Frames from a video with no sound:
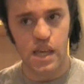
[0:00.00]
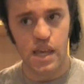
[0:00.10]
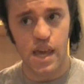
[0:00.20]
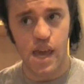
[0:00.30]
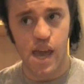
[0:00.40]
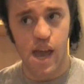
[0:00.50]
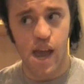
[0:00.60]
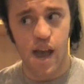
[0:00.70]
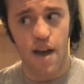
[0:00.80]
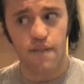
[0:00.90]

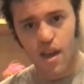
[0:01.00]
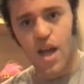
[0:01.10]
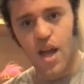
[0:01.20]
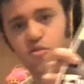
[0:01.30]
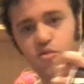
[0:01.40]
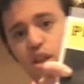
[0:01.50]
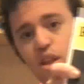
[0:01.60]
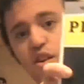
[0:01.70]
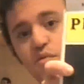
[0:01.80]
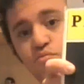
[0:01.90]
yeah. Alfred
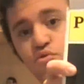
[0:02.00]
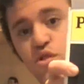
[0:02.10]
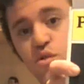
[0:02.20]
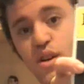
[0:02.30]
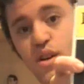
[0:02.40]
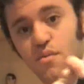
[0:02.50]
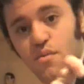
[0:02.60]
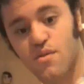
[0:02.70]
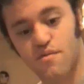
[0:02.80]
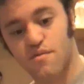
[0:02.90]
Molina on Broadway
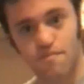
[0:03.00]
was